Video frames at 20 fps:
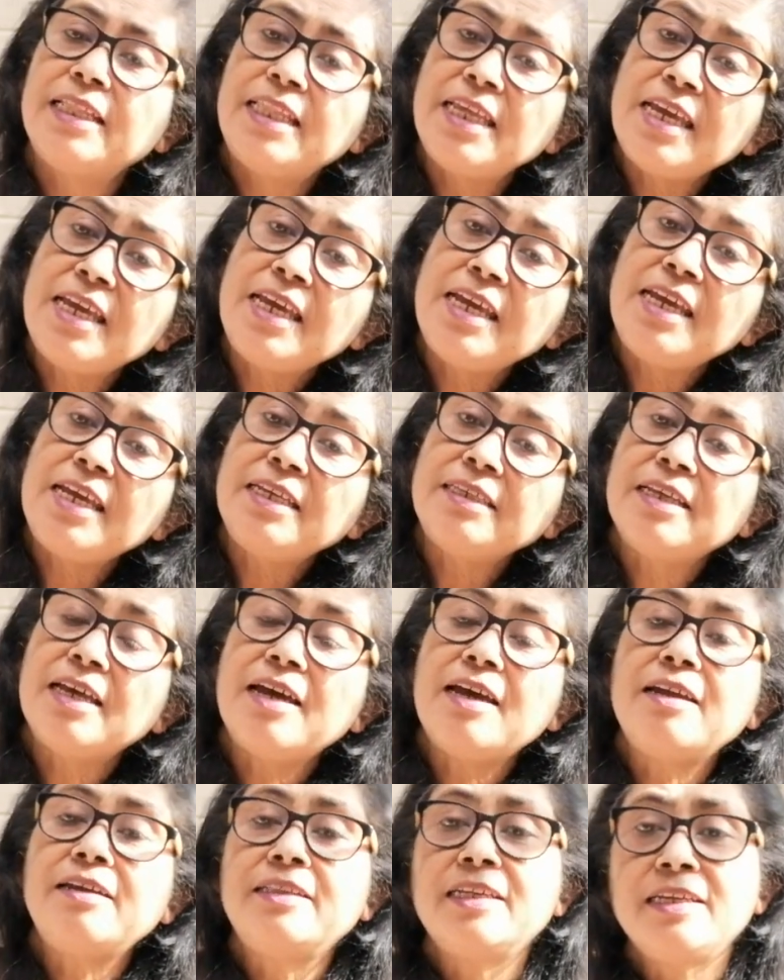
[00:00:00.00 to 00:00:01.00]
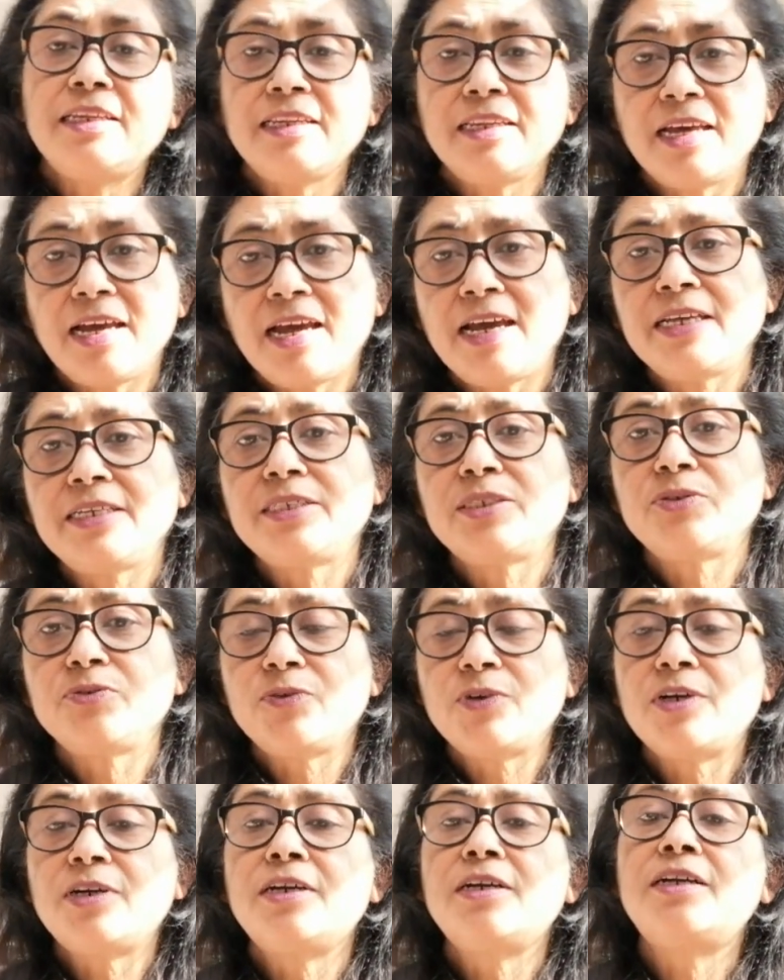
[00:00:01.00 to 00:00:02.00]
These are the nice
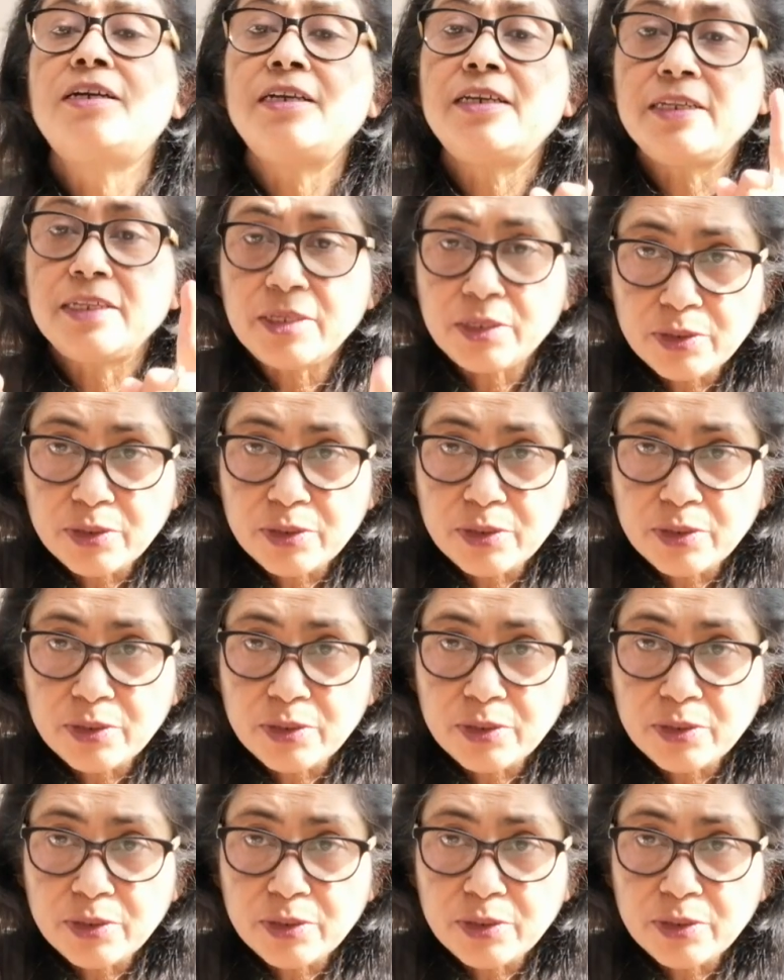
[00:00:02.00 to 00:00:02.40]
words